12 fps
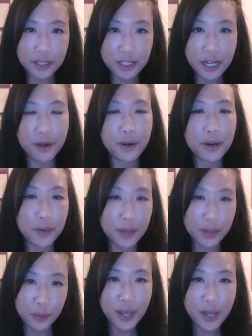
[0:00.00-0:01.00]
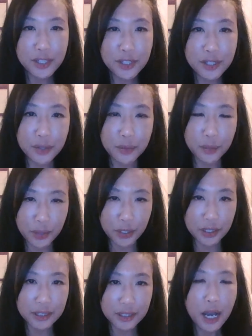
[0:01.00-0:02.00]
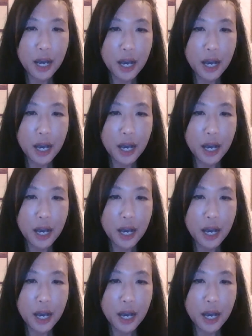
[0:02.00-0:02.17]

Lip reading: tarot in the Western world,